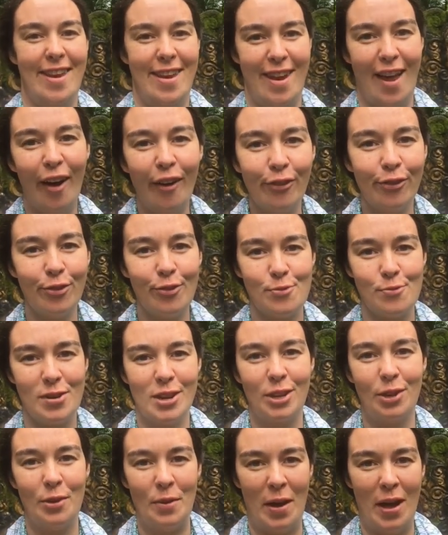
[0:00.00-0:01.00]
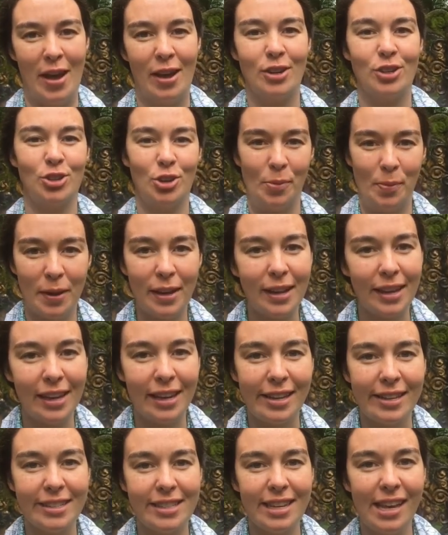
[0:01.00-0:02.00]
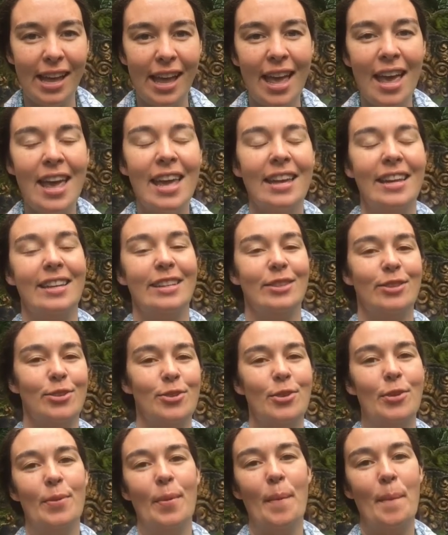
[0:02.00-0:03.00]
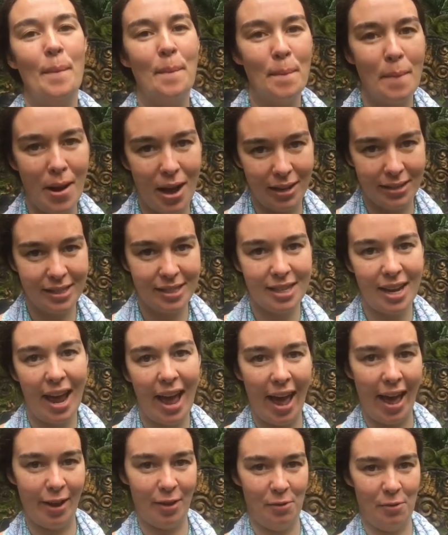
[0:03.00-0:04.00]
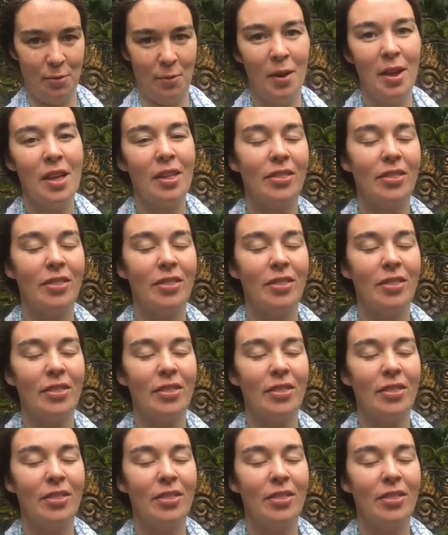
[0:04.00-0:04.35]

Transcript: enough when you are shopping in India is you must haggle.